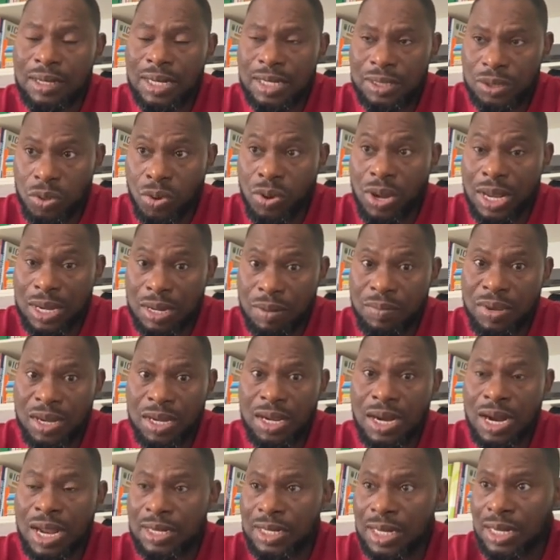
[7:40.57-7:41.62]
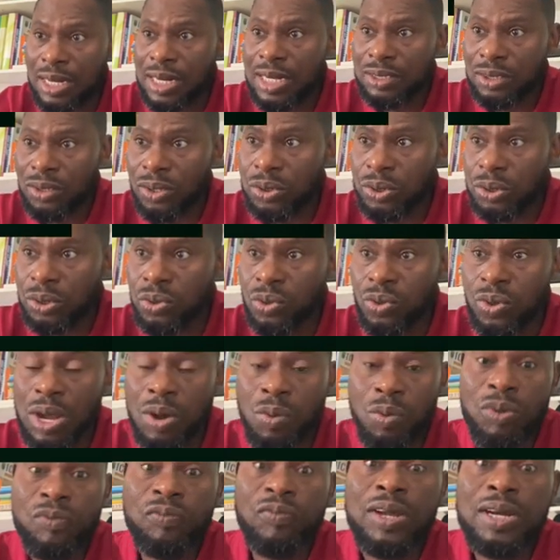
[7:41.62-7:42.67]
Let's look at the meaning, and then let's also look at what